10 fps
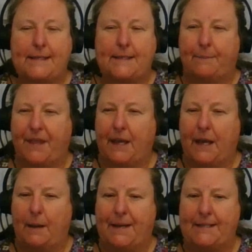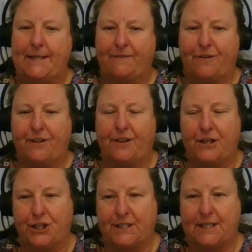this is something a bit different
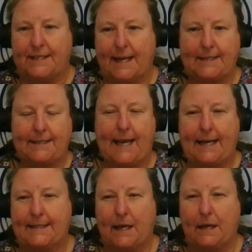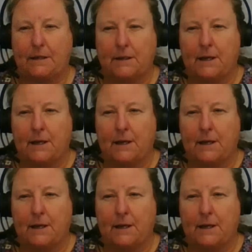than just a standard text that